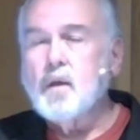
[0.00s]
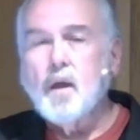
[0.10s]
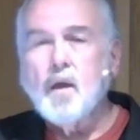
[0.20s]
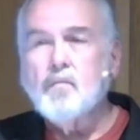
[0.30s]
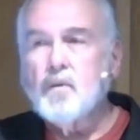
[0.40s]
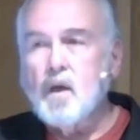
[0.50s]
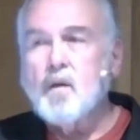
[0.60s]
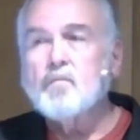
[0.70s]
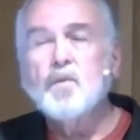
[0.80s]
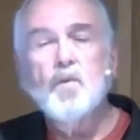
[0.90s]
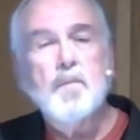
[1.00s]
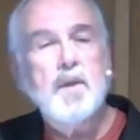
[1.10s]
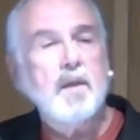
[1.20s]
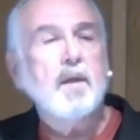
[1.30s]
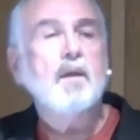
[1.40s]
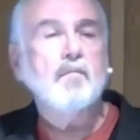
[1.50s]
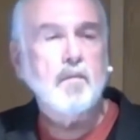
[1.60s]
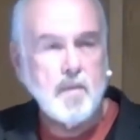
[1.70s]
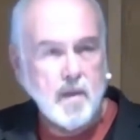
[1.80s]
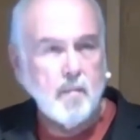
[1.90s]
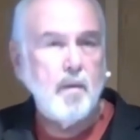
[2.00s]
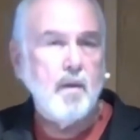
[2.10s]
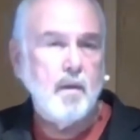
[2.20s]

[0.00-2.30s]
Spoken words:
of love to me from him,